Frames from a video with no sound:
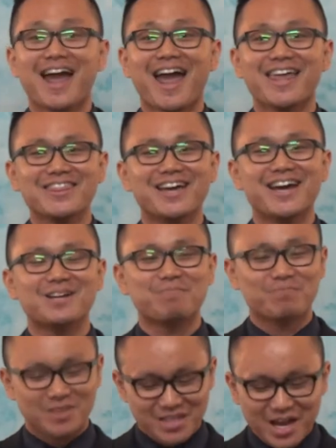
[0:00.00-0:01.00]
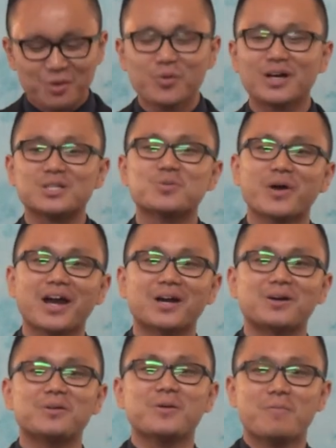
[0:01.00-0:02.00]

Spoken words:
And then there was where